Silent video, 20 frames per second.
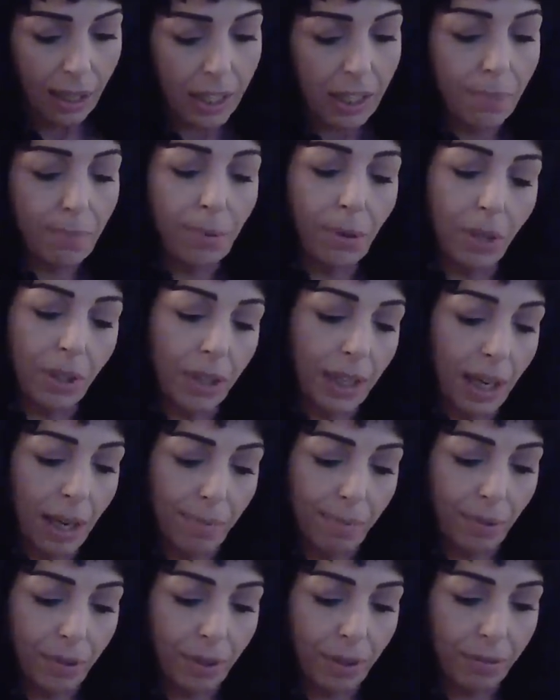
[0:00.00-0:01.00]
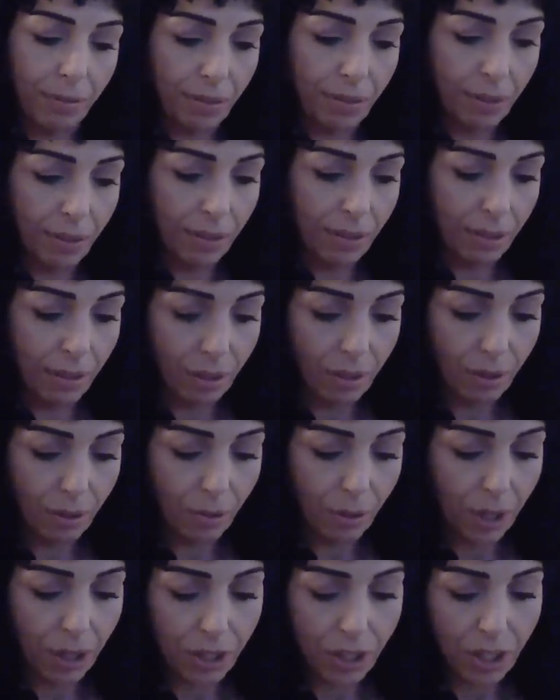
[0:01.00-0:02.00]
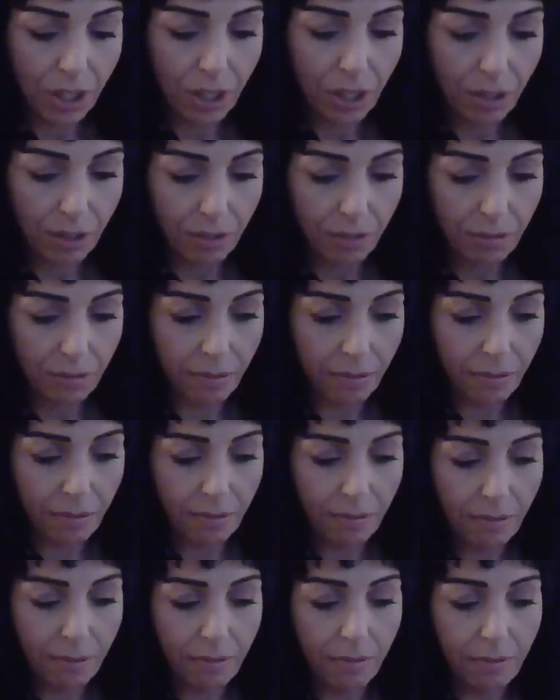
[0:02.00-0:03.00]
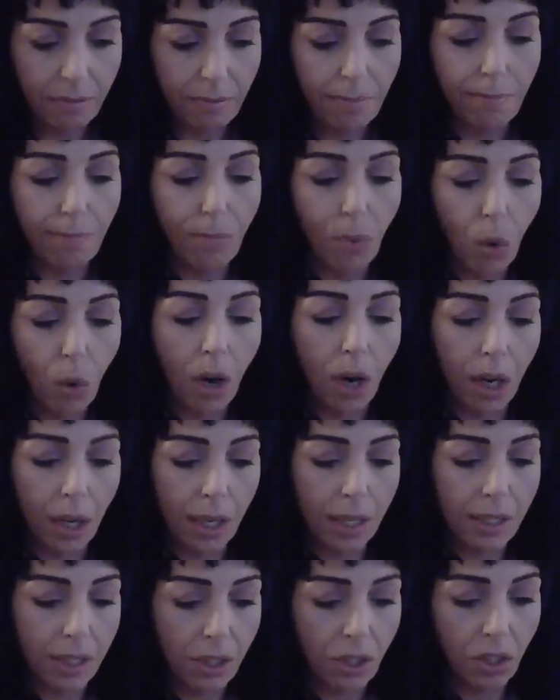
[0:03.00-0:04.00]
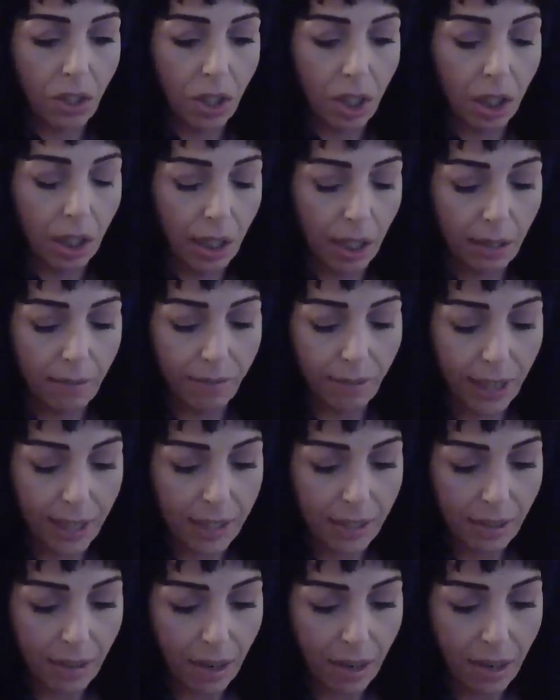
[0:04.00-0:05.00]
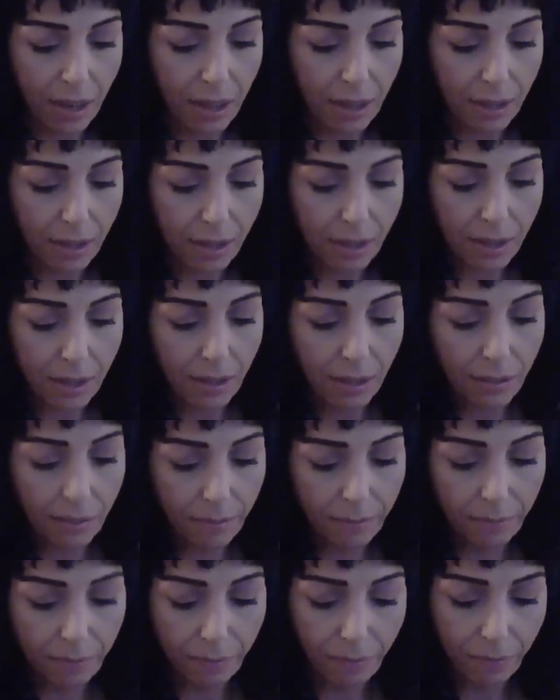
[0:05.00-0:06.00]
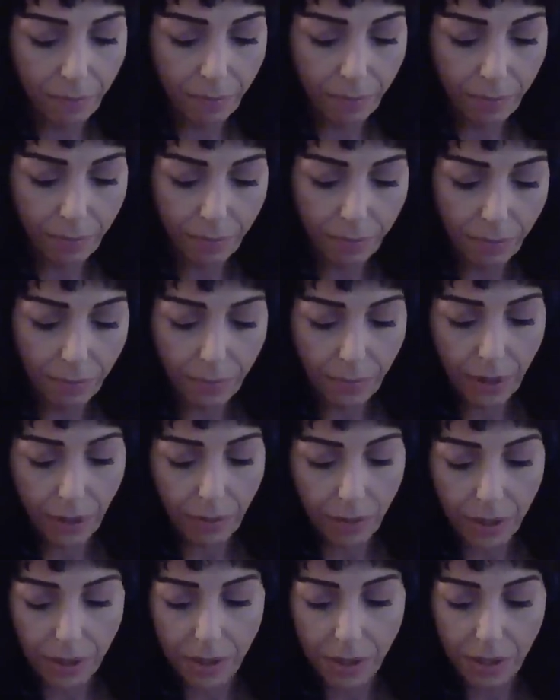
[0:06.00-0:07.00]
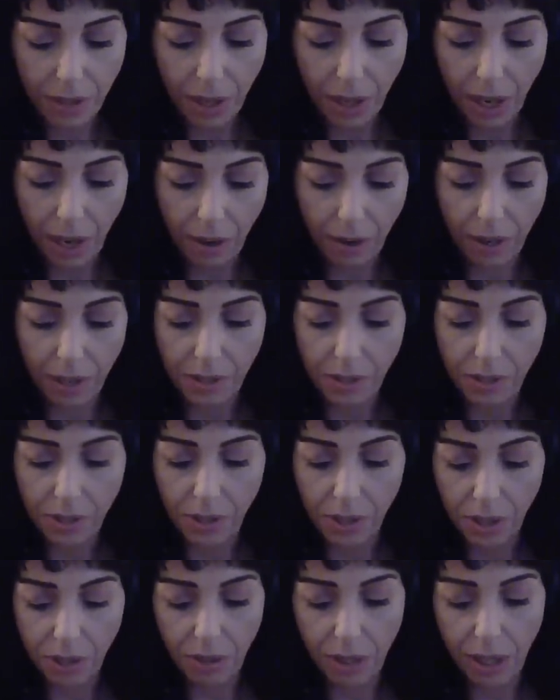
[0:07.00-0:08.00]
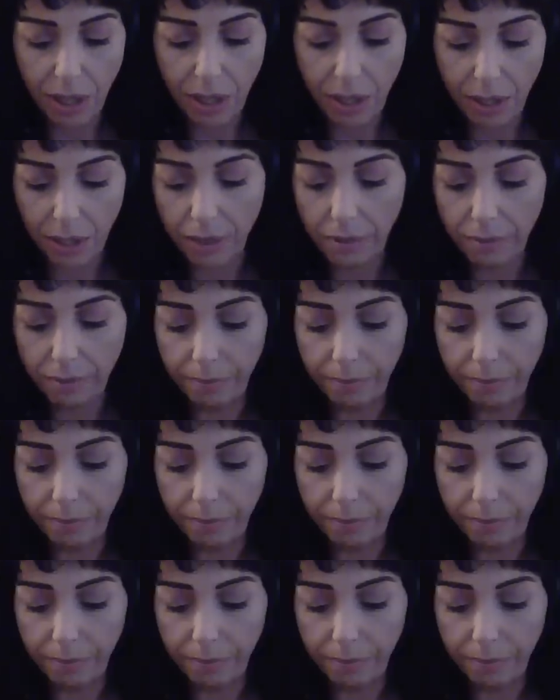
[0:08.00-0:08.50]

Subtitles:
pull a couple of one or two more additional advice cards. What does Aries do here?